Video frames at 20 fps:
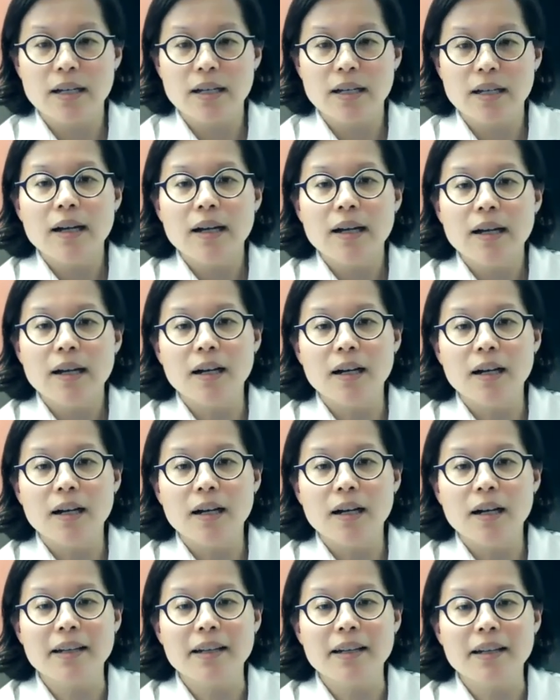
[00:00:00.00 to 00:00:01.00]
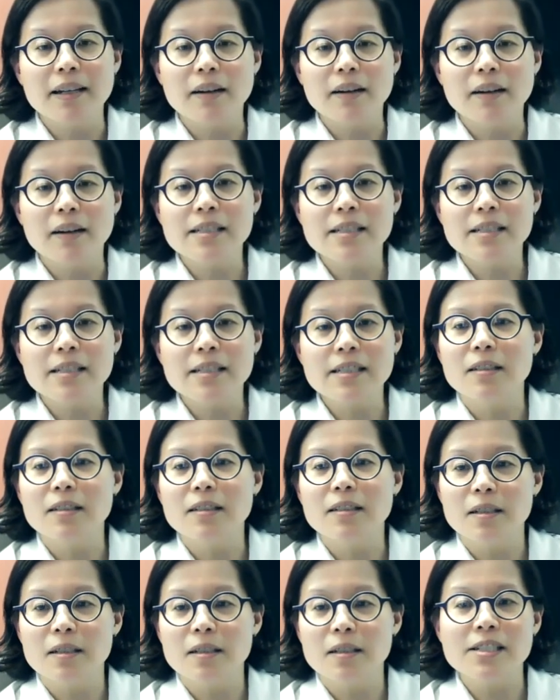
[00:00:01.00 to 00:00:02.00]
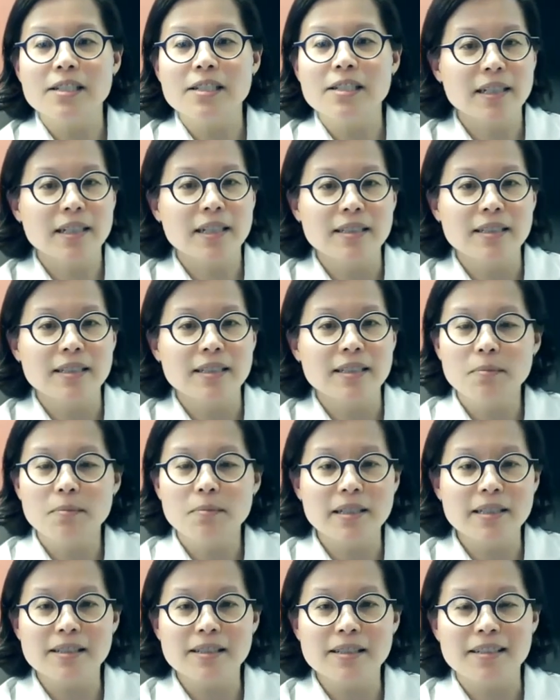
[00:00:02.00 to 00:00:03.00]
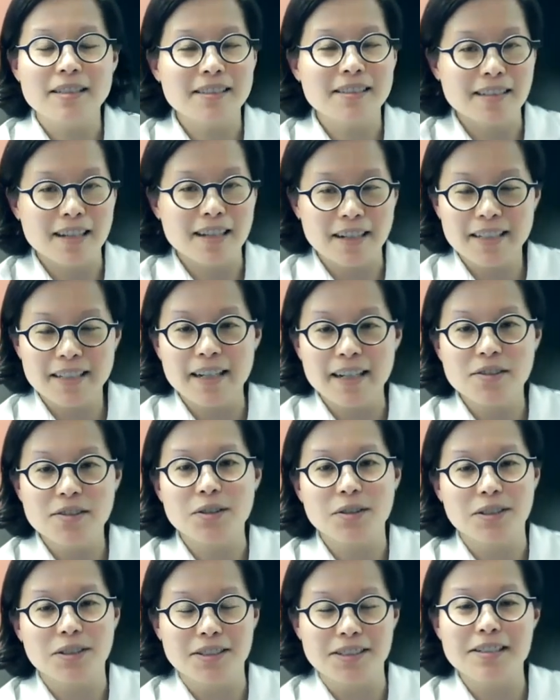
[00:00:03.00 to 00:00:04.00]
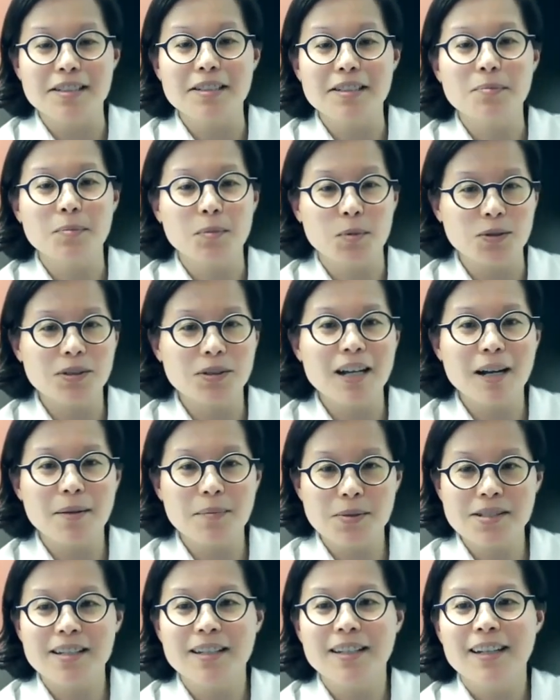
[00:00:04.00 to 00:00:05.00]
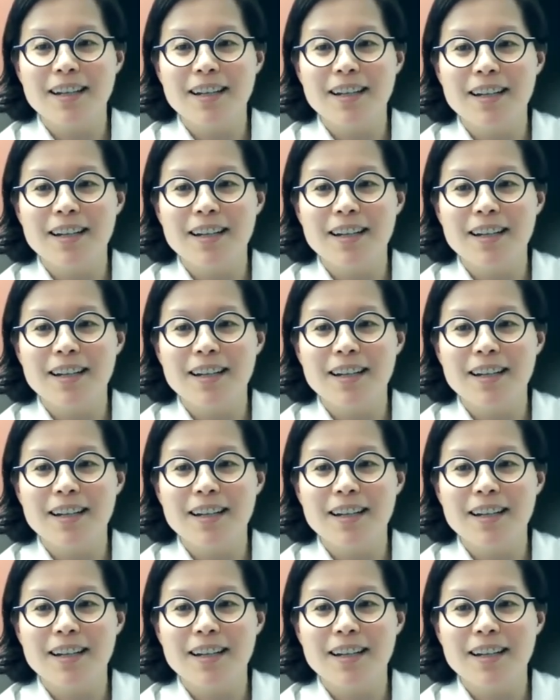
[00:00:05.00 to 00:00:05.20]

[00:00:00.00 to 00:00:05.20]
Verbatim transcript: Um, and obviously, the, the best news I can tell them is this is not cancer, this is prolapse.